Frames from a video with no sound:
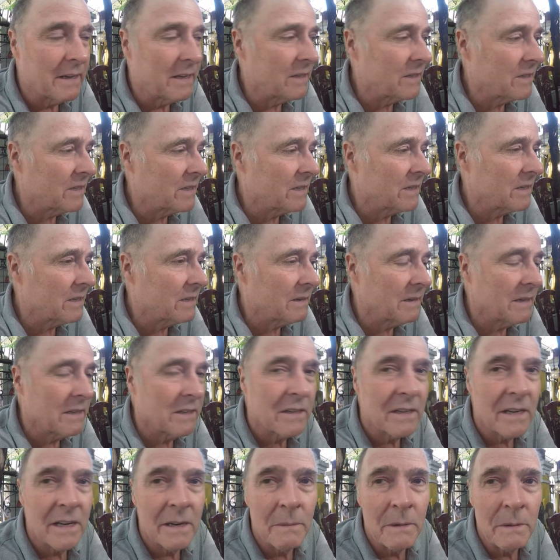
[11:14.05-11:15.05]

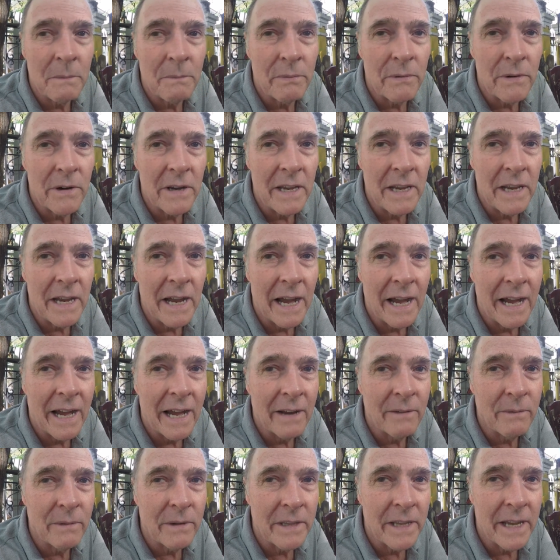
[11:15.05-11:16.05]
it's going to be pretty
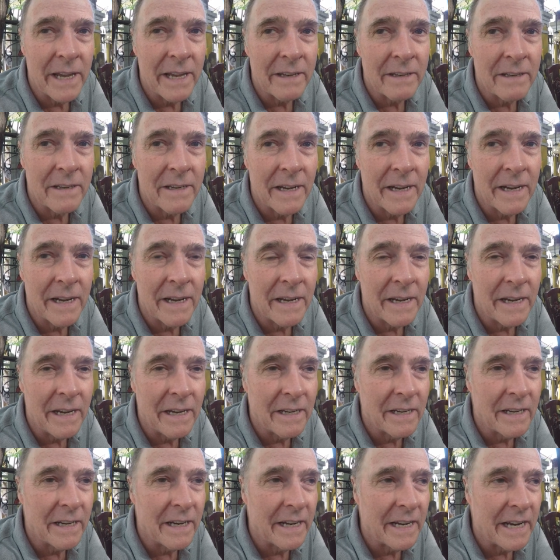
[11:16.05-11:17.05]
hard without
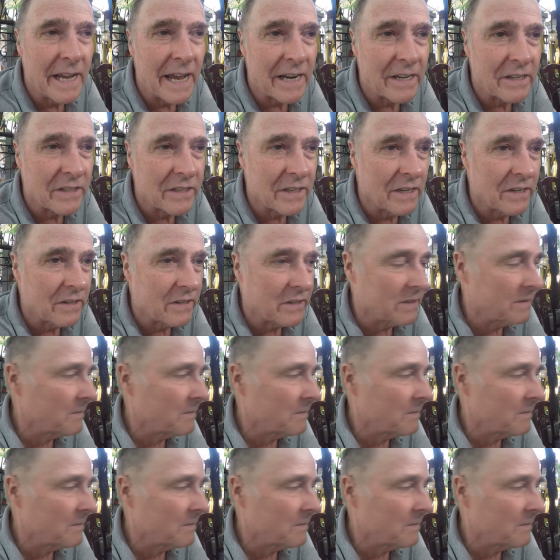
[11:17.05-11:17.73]
internet access.